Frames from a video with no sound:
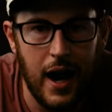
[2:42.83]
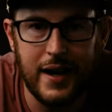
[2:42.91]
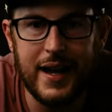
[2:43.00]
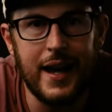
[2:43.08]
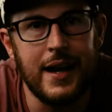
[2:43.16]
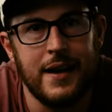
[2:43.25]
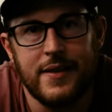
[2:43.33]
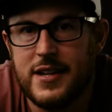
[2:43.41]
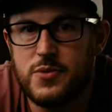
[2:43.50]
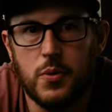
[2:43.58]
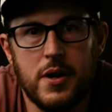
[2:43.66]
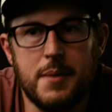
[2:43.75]
again,
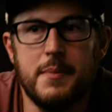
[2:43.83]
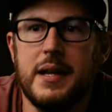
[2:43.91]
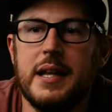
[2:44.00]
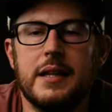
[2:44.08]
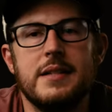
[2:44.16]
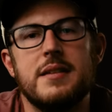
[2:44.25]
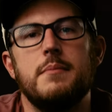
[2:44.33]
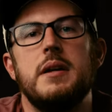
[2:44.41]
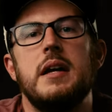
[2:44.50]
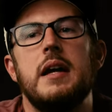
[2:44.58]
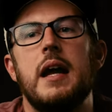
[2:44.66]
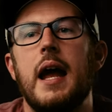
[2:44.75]
this one immediately to
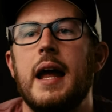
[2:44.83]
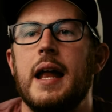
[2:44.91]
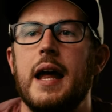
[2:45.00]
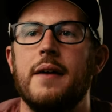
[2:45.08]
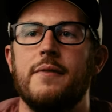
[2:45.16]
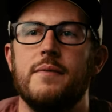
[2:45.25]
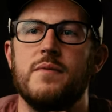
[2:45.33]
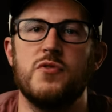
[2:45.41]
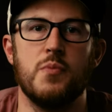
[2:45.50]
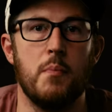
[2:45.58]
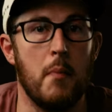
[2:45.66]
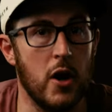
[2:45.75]
me,
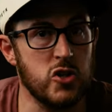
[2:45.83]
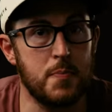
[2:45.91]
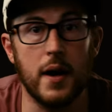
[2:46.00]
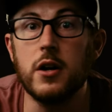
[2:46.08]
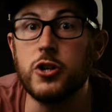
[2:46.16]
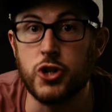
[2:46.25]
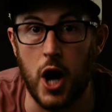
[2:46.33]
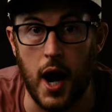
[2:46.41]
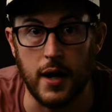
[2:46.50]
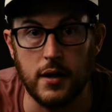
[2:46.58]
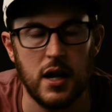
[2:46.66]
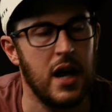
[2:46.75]
it's much better shot.